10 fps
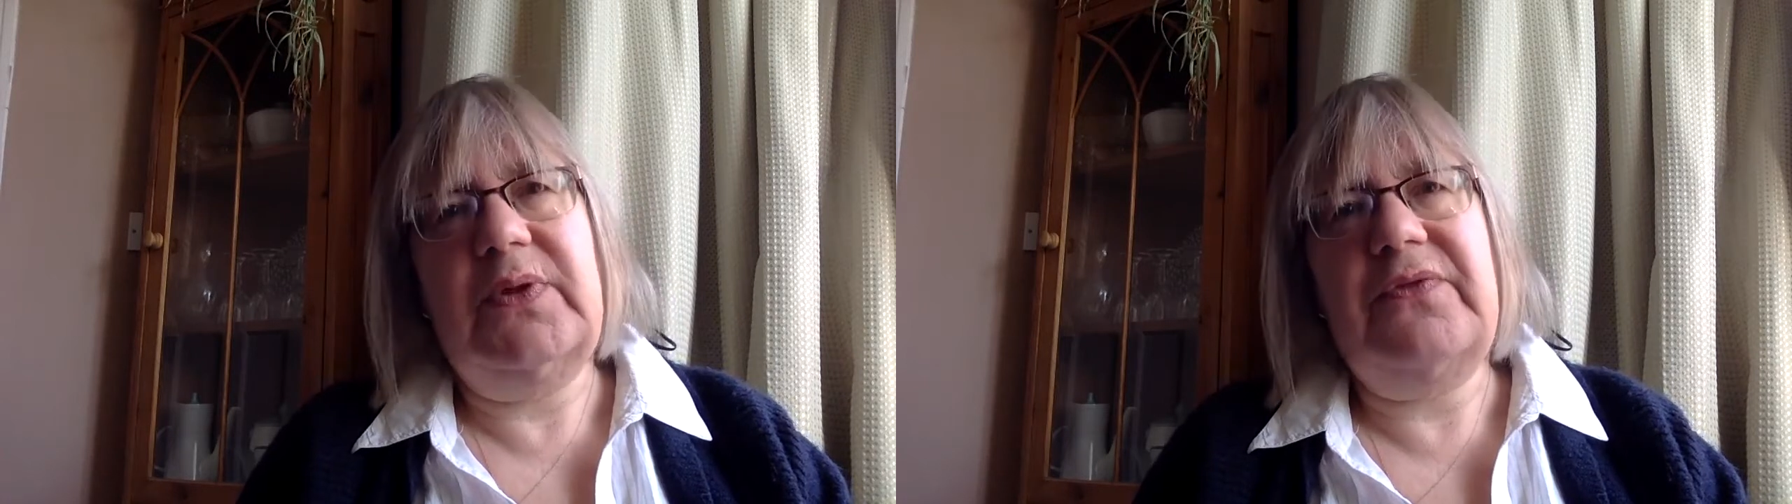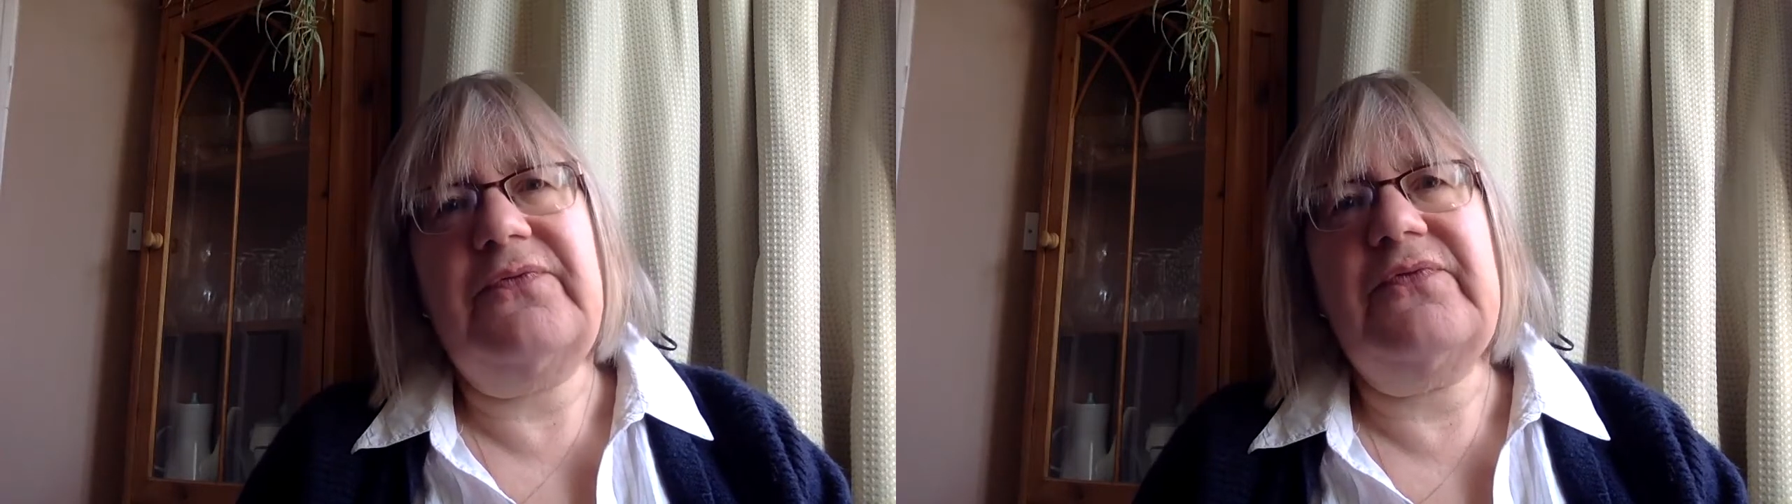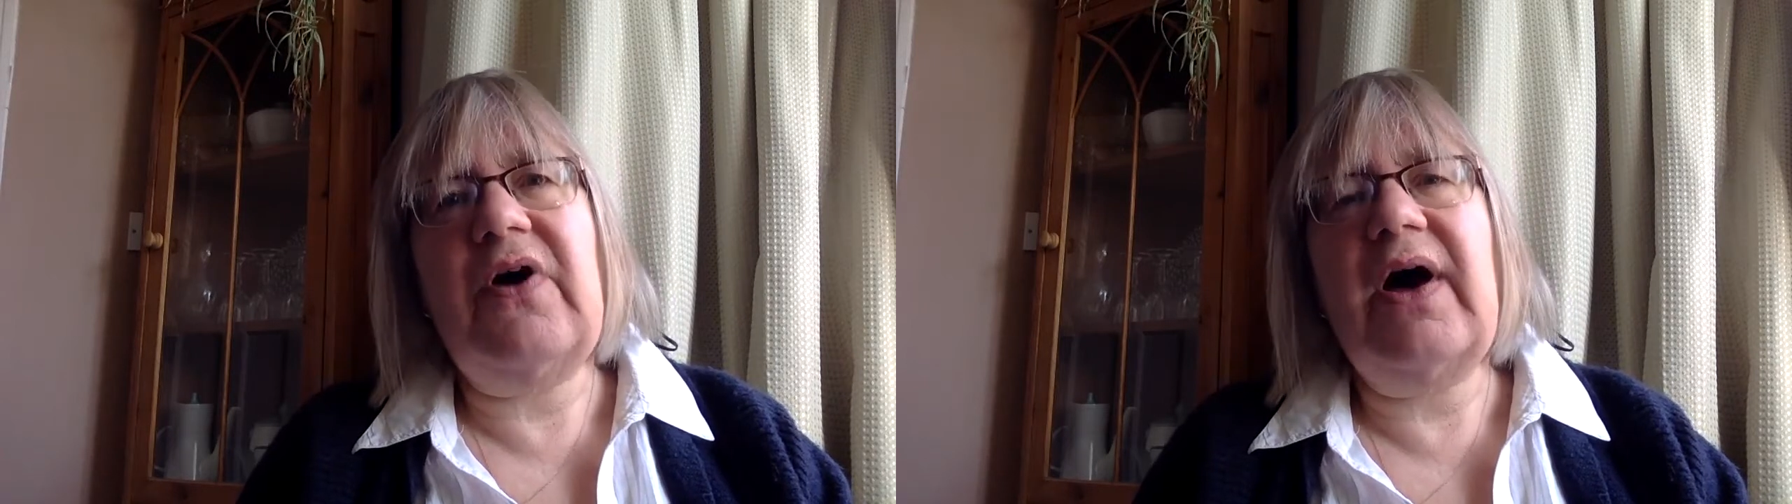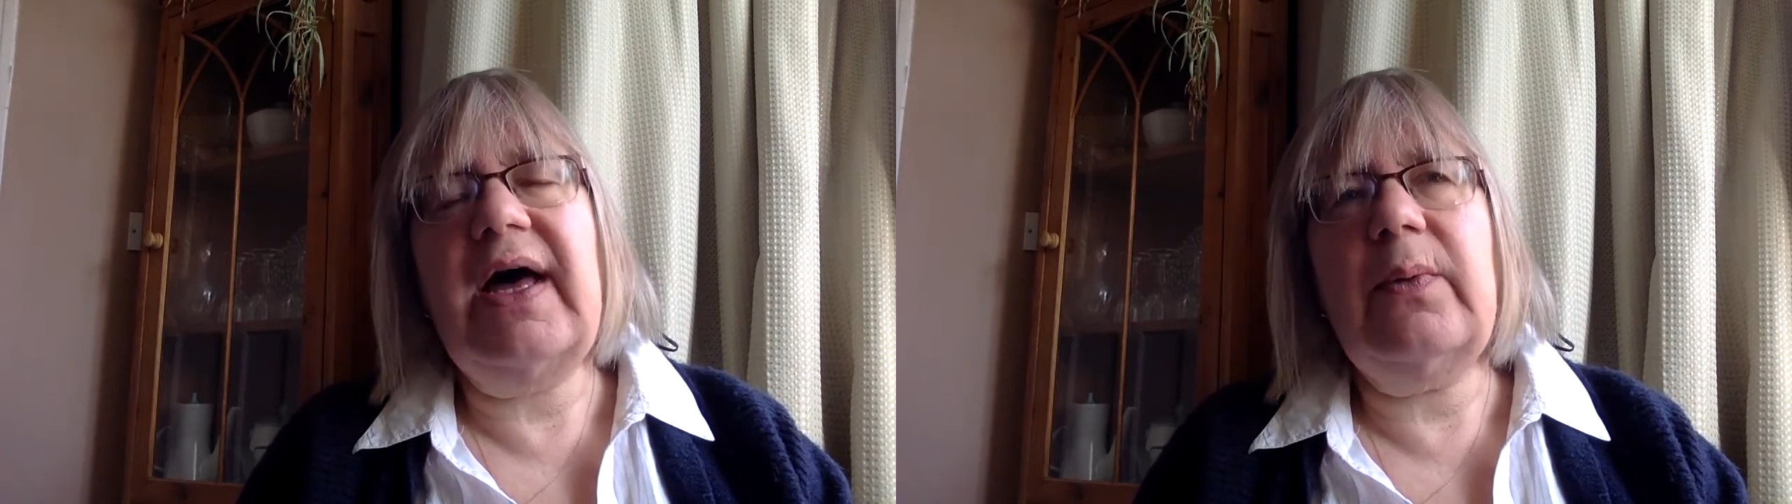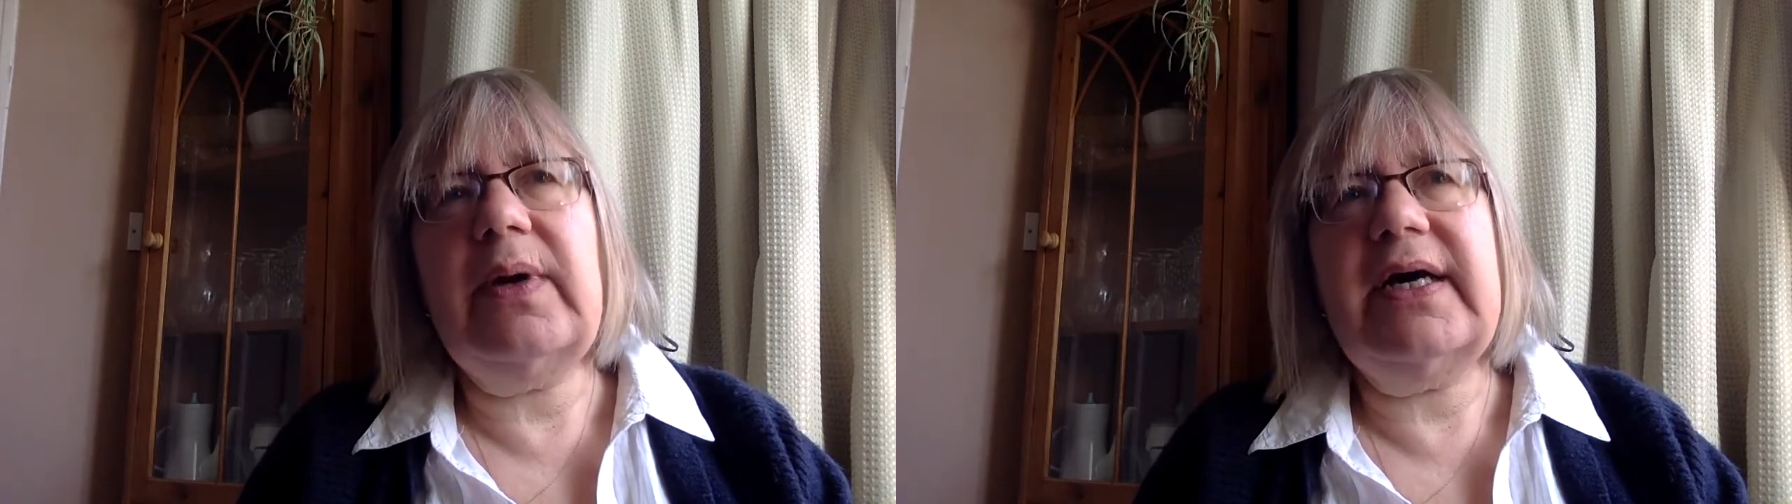with
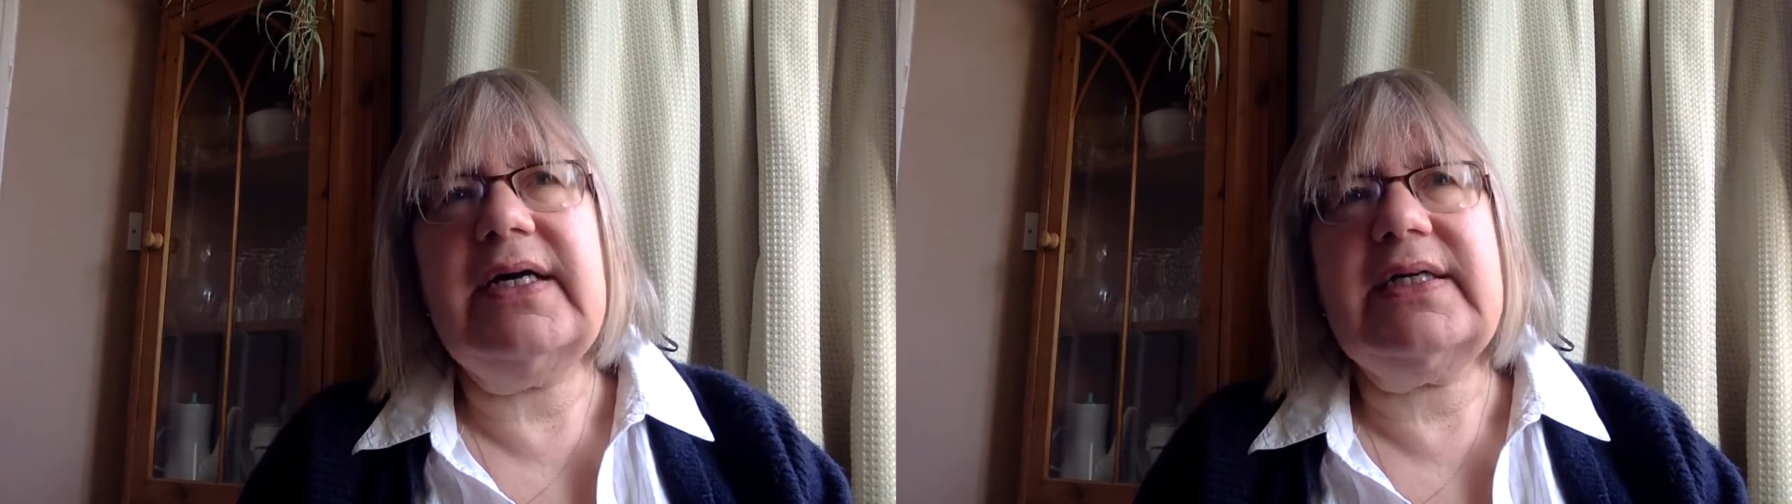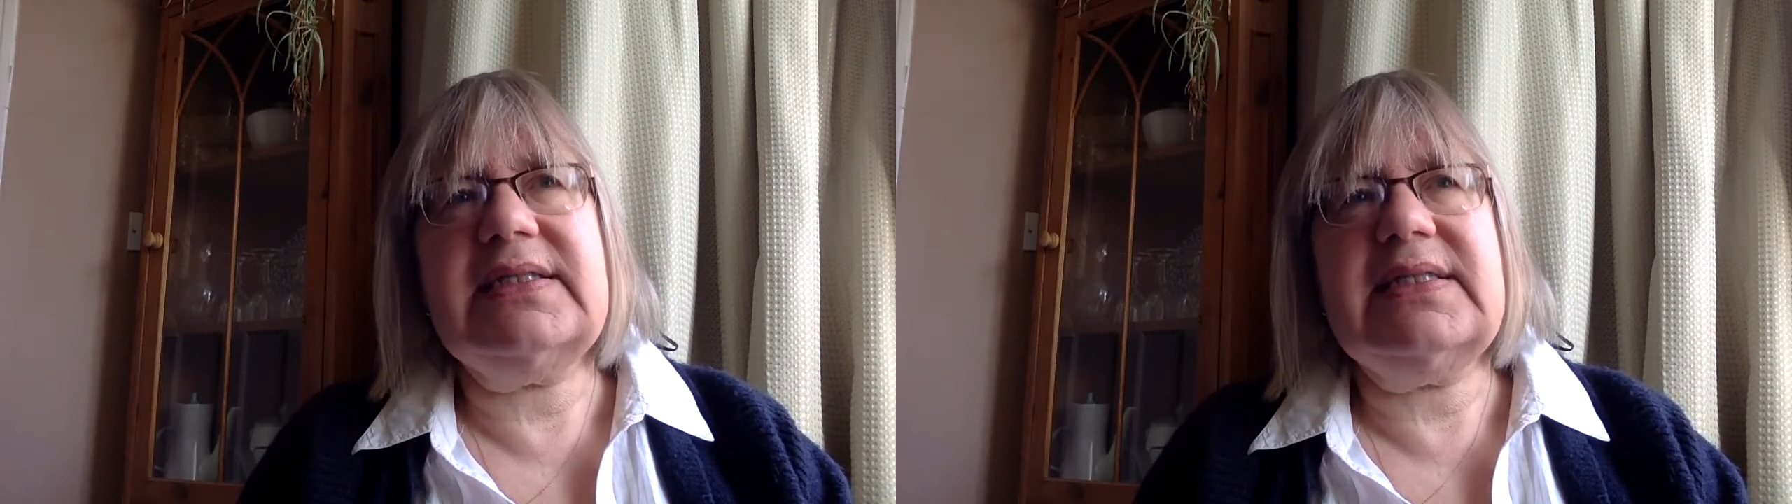fireworks.